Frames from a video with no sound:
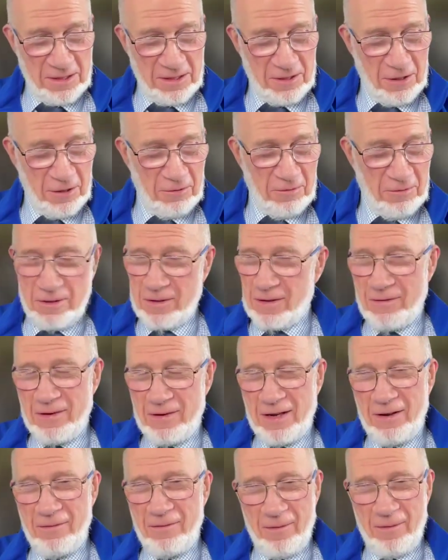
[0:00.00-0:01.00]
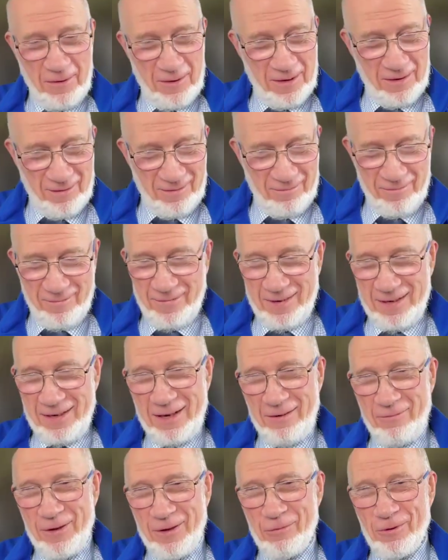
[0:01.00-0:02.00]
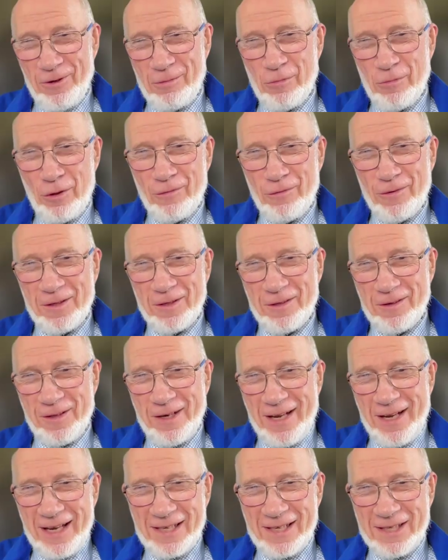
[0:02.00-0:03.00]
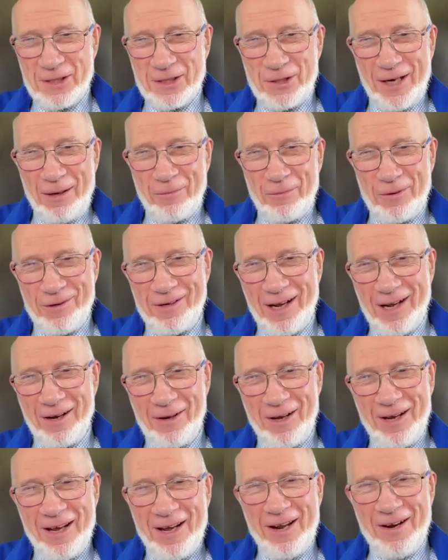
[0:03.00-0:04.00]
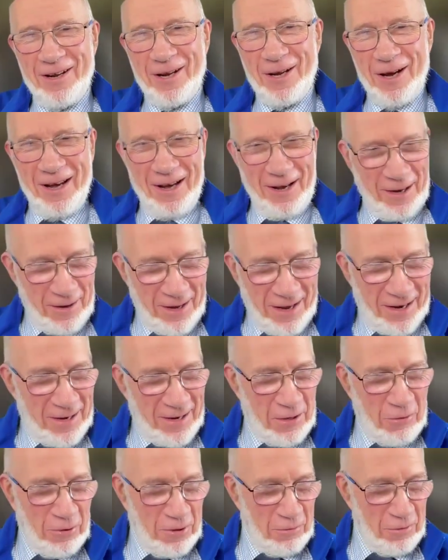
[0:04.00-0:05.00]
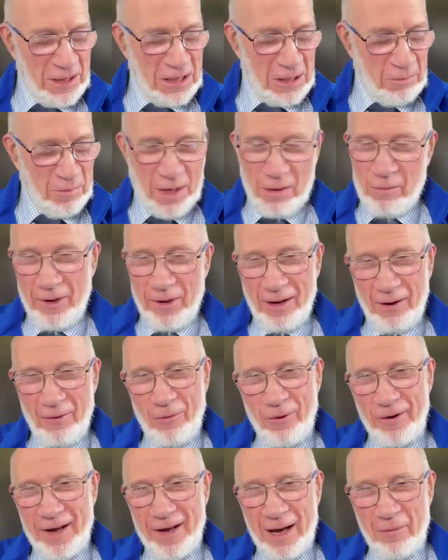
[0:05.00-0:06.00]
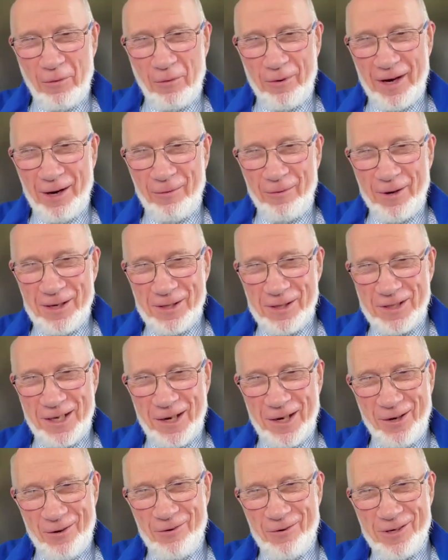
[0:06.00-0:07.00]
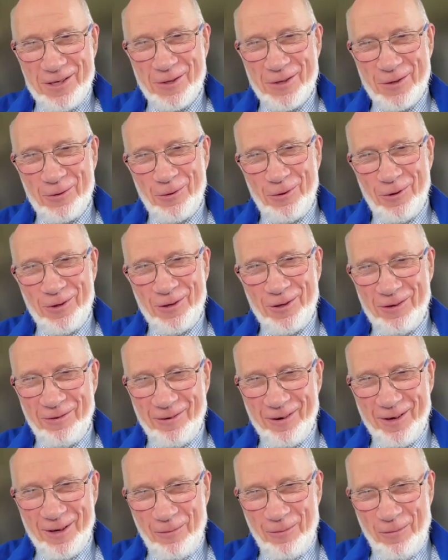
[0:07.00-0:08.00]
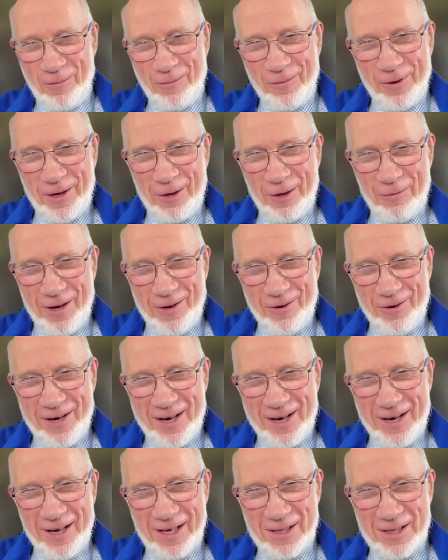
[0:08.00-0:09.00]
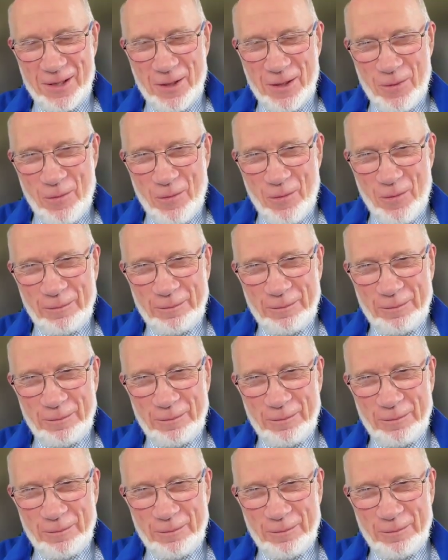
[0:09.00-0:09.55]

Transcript: So if you want to move on to the next chapter, do you want to ask me about what happened when I went to secondary school, or where are we going next?